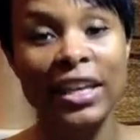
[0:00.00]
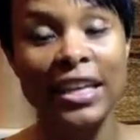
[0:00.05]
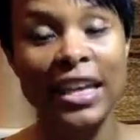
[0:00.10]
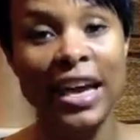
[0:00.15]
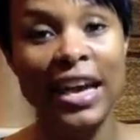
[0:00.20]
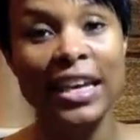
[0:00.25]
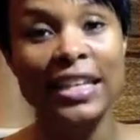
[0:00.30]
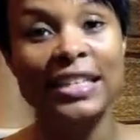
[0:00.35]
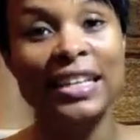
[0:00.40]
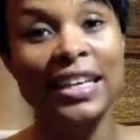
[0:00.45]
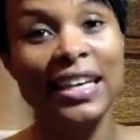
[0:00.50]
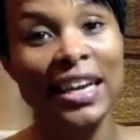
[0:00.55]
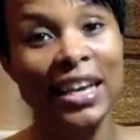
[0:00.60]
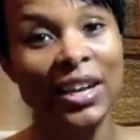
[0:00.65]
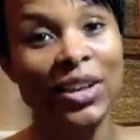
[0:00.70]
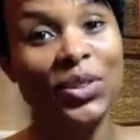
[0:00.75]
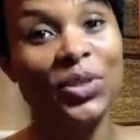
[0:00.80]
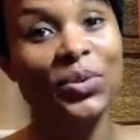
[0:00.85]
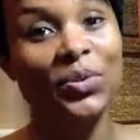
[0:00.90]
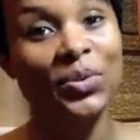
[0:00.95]
days to
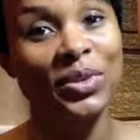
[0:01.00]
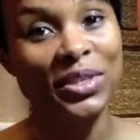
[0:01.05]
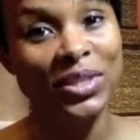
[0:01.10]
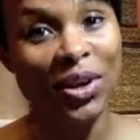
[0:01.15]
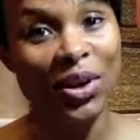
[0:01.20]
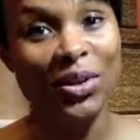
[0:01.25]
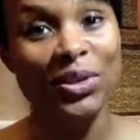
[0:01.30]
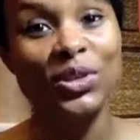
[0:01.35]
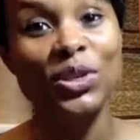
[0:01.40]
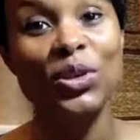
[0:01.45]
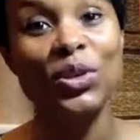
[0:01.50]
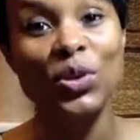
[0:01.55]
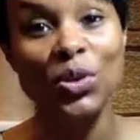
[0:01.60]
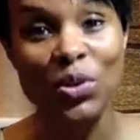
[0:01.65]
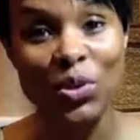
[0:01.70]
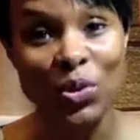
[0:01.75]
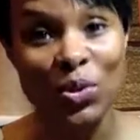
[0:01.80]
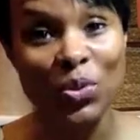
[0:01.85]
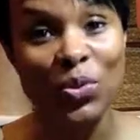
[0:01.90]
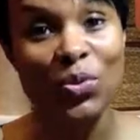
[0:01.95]
getting the results
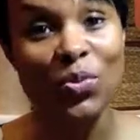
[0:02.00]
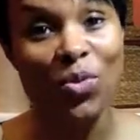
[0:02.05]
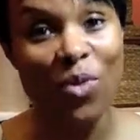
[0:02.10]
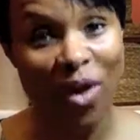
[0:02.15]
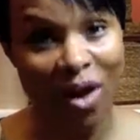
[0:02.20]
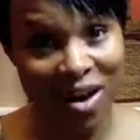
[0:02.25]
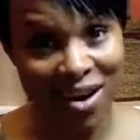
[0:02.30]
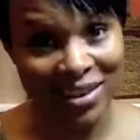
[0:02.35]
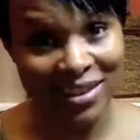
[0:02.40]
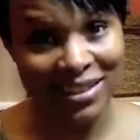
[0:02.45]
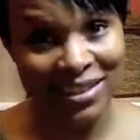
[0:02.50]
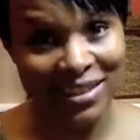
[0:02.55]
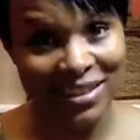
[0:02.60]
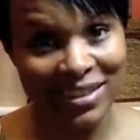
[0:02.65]
you want.